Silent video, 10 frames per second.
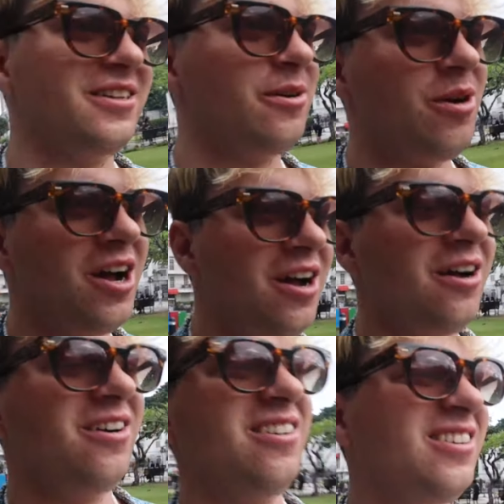
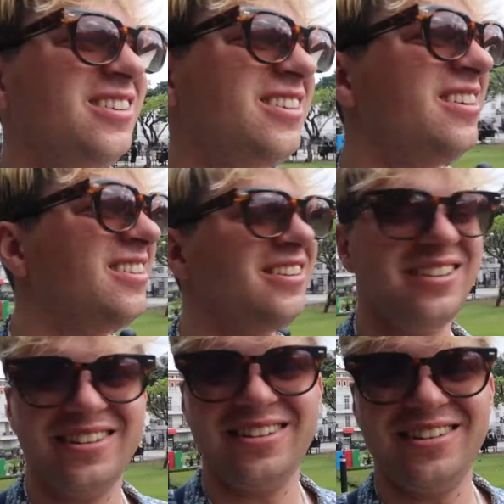Wow.
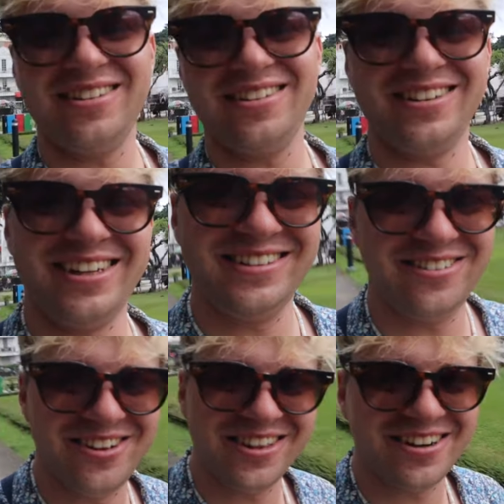
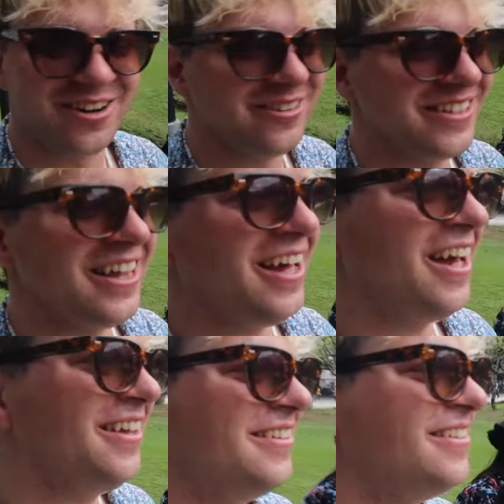Well, there goes
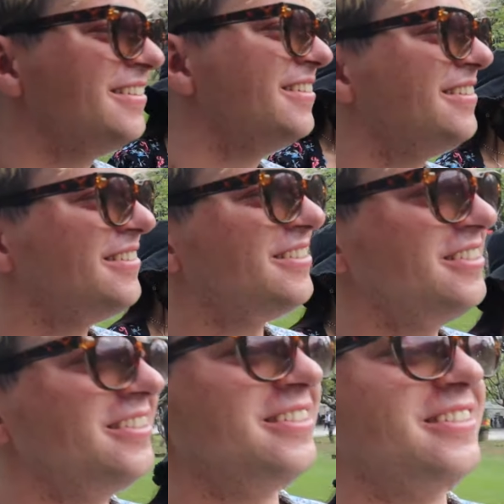that.
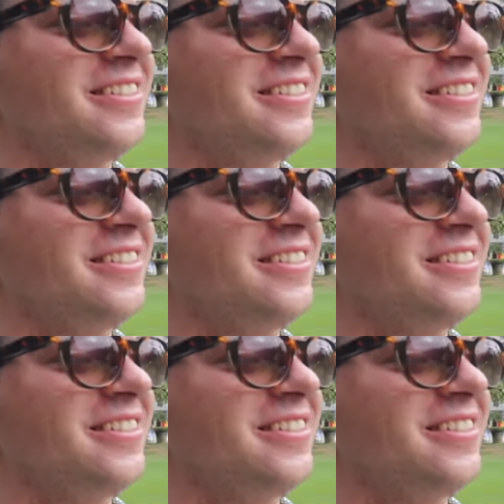Jeez.